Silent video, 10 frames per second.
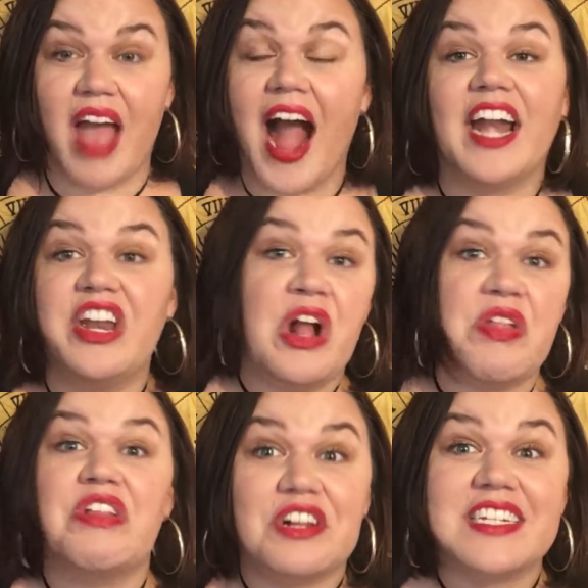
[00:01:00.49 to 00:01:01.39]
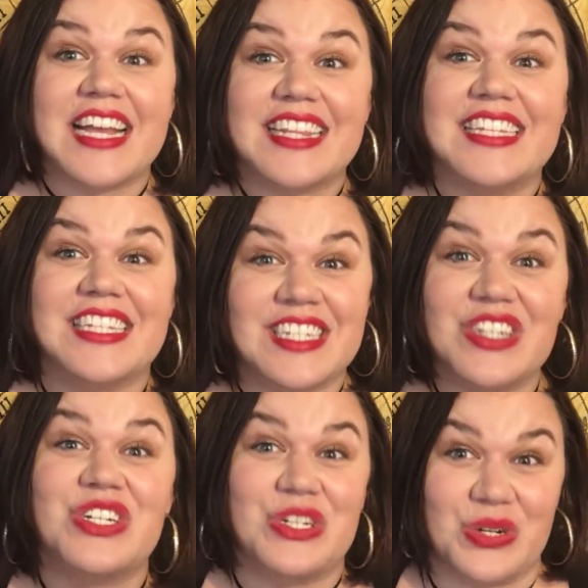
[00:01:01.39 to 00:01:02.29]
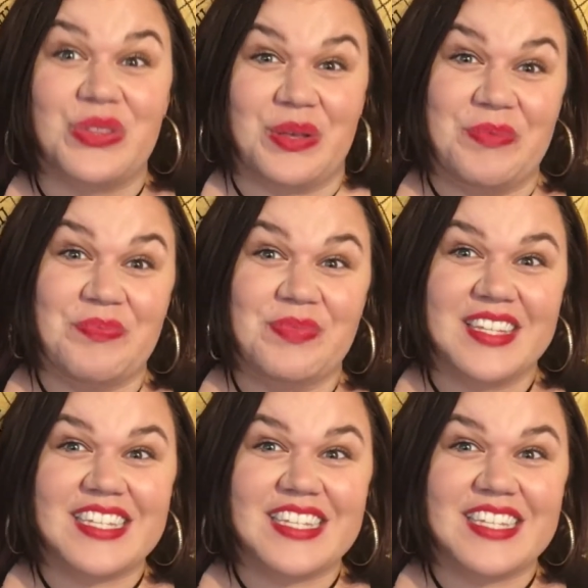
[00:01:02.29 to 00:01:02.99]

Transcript: I didn't know they looked like this until she drew them.